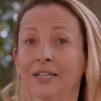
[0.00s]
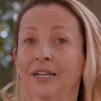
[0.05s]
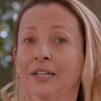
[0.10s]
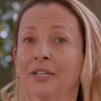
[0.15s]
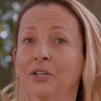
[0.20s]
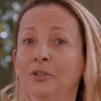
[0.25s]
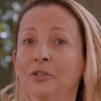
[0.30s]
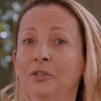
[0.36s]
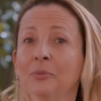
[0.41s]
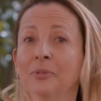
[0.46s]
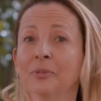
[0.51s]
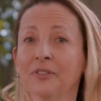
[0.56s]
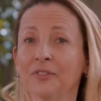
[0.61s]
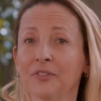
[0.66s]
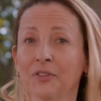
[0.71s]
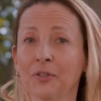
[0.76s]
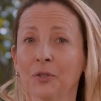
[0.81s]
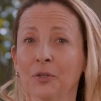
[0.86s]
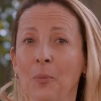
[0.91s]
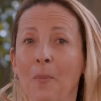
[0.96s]
here in
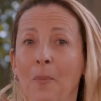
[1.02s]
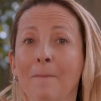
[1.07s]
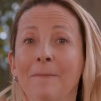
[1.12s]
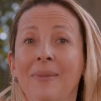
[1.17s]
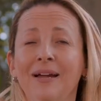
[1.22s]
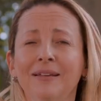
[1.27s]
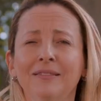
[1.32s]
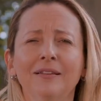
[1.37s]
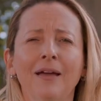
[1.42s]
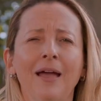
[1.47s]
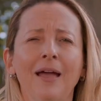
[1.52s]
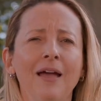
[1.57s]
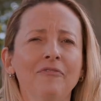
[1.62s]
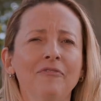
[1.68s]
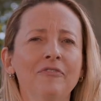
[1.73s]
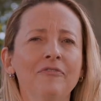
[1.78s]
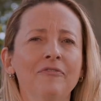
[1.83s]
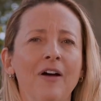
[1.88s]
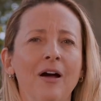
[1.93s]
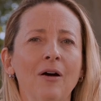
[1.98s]
Brazil might have
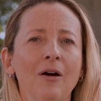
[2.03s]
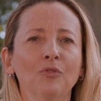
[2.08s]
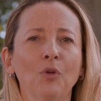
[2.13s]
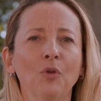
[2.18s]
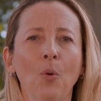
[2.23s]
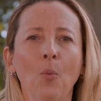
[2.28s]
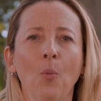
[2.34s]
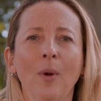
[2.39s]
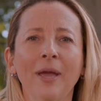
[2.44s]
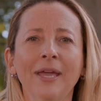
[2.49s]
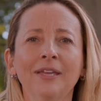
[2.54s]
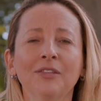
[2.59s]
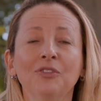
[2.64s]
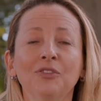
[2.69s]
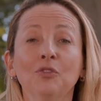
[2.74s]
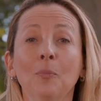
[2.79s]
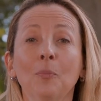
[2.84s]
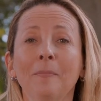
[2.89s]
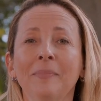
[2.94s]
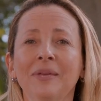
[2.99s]
found a way
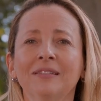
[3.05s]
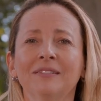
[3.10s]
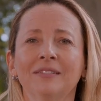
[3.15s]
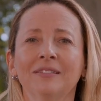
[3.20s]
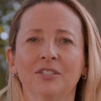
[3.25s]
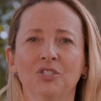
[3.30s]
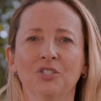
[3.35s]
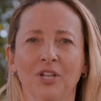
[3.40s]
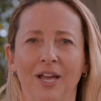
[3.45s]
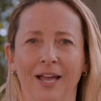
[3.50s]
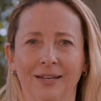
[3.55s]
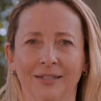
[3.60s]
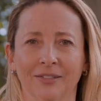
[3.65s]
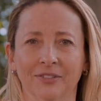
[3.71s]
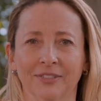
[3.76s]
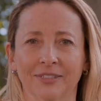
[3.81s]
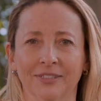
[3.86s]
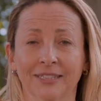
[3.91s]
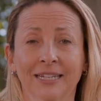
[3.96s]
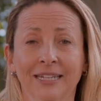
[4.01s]
to meet the
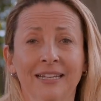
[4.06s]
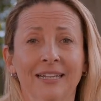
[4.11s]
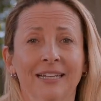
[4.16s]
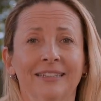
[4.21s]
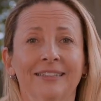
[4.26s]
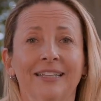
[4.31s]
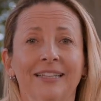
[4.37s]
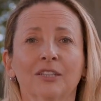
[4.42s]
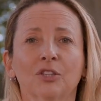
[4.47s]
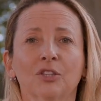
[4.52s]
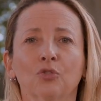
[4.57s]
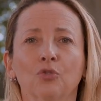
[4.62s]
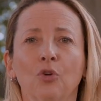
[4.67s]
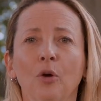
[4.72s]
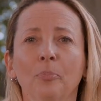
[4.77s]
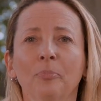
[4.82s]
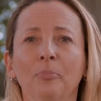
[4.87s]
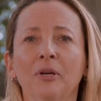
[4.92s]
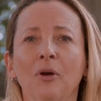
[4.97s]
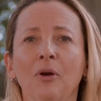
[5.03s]
challenge: the
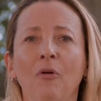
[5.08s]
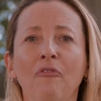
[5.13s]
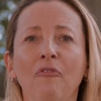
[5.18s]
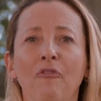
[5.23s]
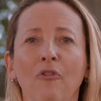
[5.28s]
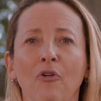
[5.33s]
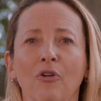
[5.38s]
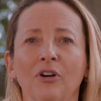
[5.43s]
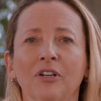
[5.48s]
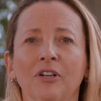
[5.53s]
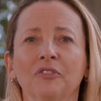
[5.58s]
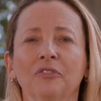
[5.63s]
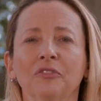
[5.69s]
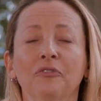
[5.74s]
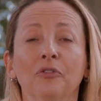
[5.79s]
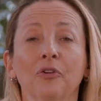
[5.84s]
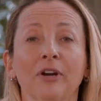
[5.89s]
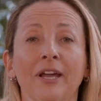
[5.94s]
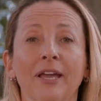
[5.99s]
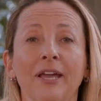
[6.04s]
Tropical Forest
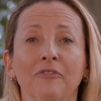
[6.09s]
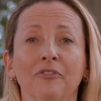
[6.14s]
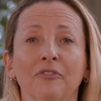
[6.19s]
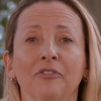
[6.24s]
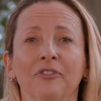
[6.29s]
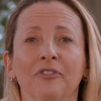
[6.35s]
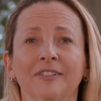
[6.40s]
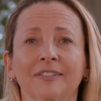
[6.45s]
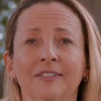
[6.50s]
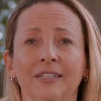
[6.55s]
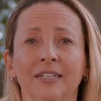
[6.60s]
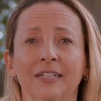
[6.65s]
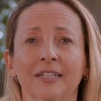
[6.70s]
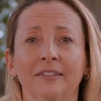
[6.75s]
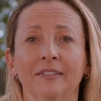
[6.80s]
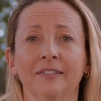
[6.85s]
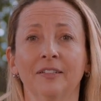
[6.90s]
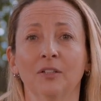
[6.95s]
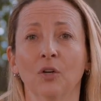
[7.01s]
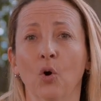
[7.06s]
Forever
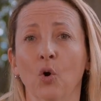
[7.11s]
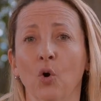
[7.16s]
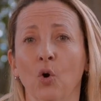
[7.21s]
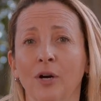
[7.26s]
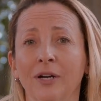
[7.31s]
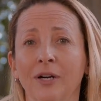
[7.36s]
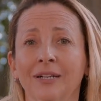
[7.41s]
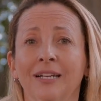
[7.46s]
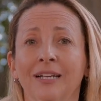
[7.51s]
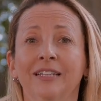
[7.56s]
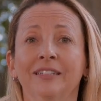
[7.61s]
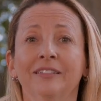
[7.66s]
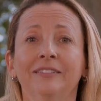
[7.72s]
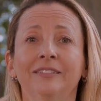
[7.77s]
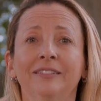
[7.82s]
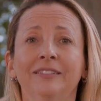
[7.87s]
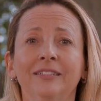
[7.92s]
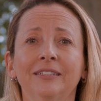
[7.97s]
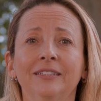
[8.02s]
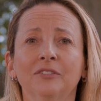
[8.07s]
Facility, or
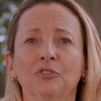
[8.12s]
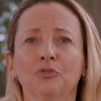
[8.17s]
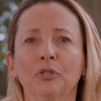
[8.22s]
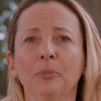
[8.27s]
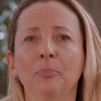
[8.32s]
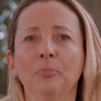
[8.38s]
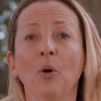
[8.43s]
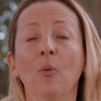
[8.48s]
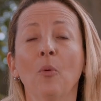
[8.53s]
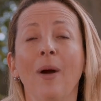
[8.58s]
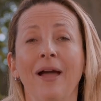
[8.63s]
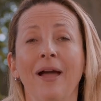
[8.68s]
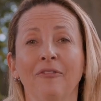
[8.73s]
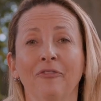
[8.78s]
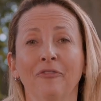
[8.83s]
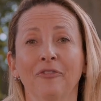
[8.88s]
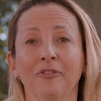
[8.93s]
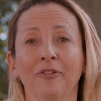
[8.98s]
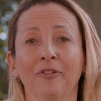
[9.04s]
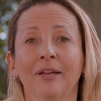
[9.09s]

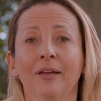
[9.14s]
TFFF,